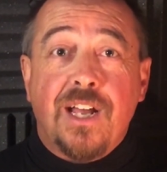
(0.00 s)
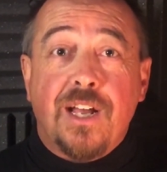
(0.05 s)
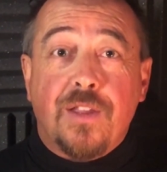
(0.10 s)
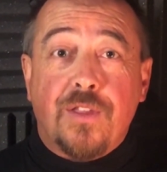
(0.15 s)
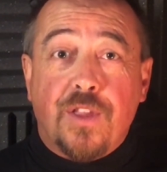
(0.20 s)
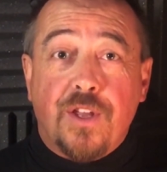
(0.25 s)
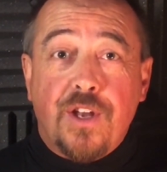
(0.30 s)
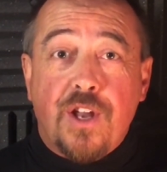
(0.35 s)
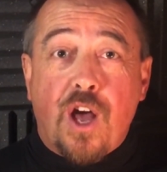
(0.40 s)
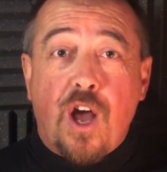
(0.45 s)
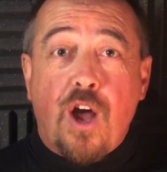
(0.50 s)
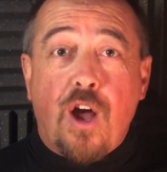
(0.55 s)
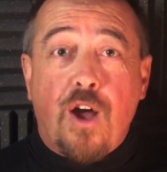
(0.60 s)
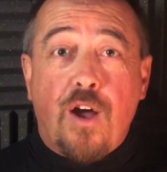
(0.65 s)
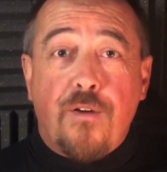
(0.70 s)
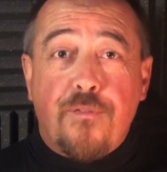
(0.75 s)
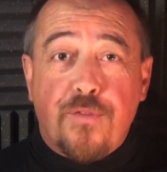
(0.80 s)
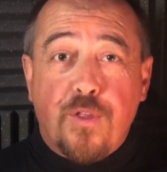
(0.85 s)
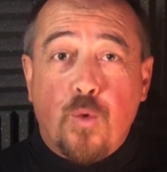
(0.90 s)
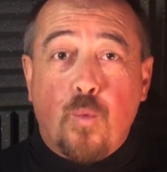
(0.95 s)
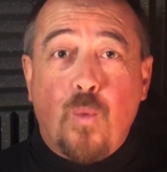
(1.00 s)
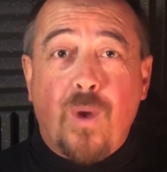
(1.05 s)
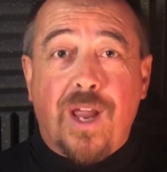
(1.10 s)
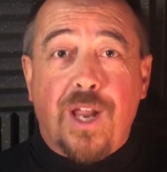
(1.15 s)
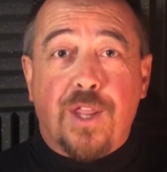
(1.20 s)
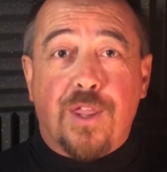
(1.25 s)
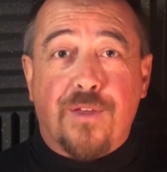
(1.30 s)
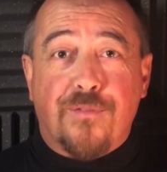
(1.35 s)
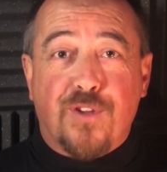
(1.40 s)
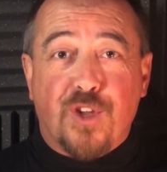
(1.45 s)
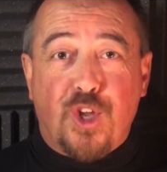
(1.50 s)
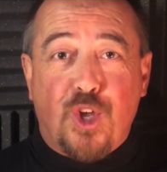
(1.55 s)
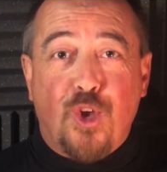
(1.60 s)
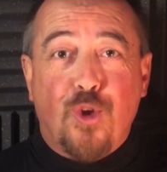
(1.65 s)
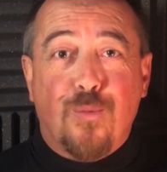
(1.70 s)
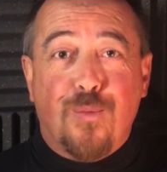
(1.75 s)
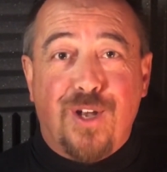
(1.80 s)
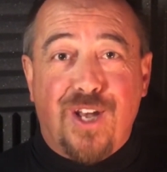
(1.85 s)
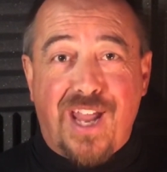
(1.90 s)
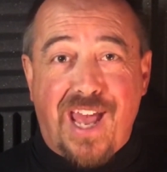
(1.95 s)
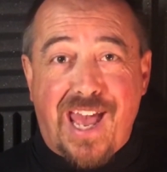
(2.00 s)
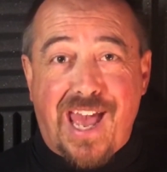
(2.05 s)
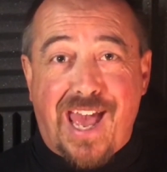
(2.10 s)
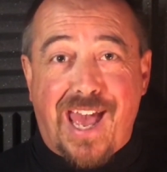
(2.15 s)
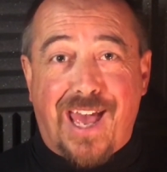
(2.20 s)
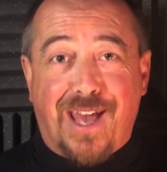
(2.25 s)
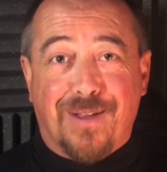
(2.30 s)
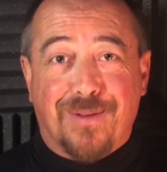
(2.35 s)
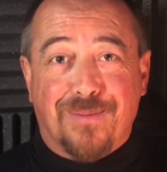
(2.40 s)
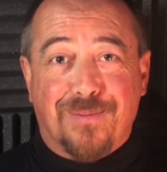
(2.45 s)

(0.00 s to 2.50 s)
than half the width of a human hair.